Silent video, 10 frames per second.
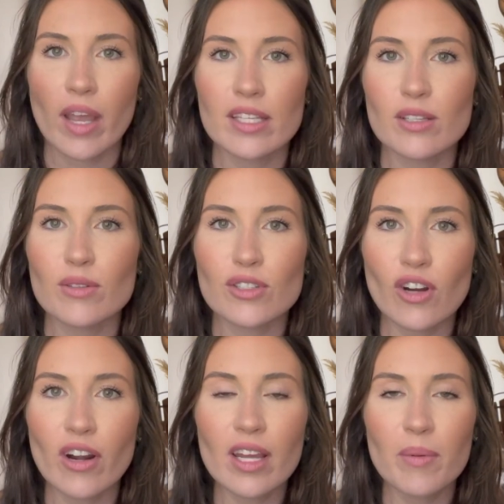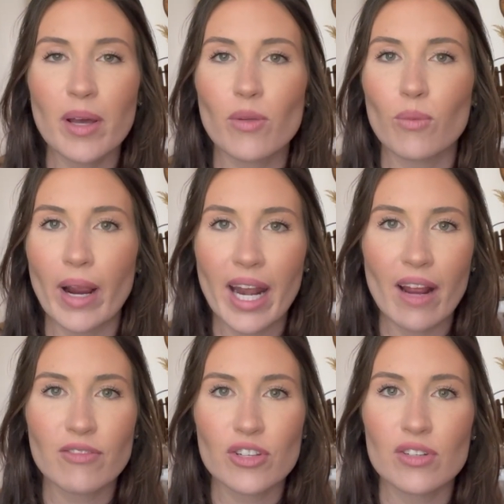Okay, so starting with right
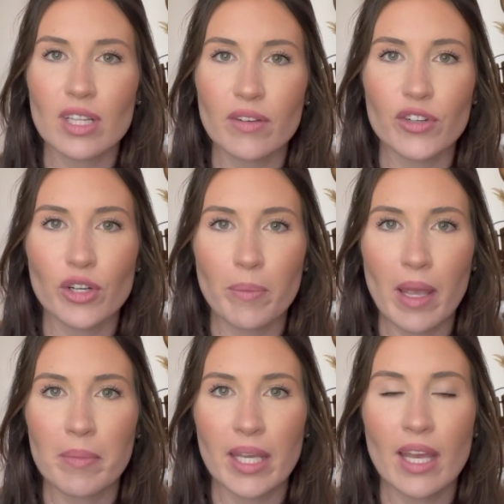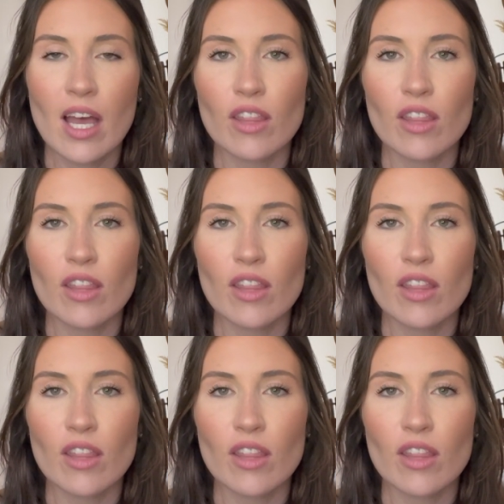after you deliver your baby,